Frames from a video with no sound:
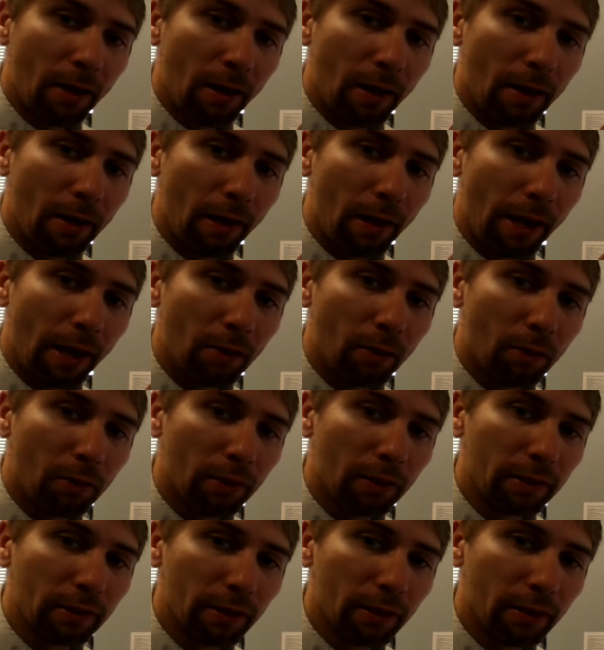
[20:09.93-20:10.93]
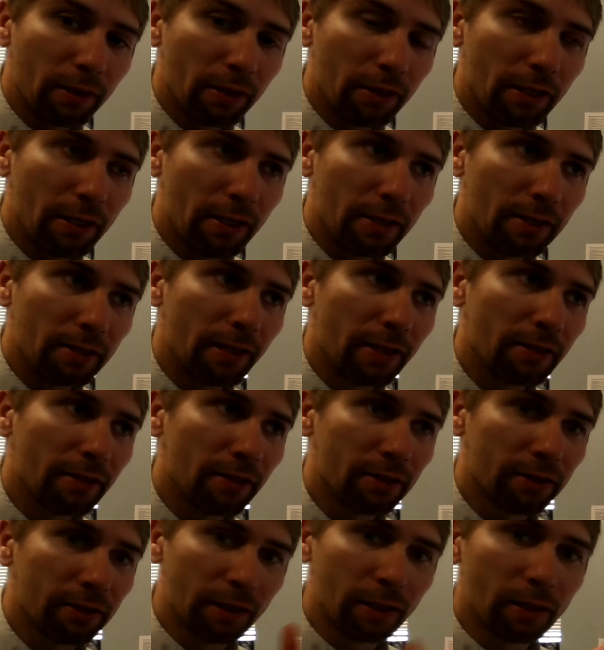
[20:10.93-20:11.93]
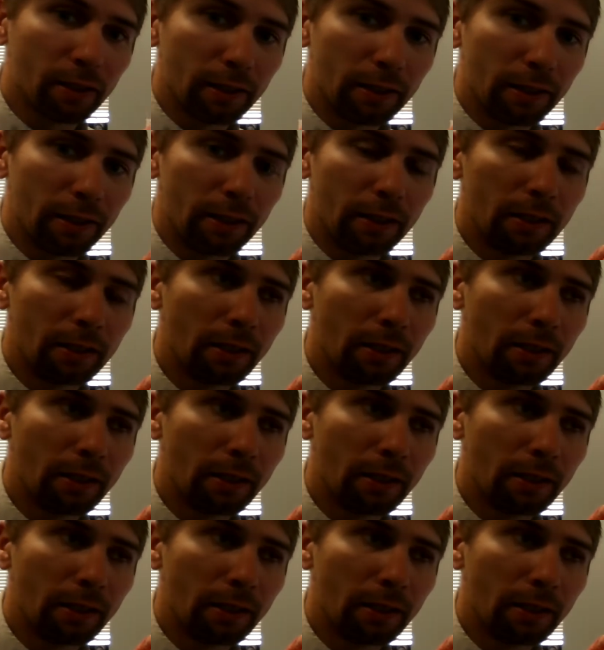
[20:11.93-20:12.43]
I don't think there is necessarily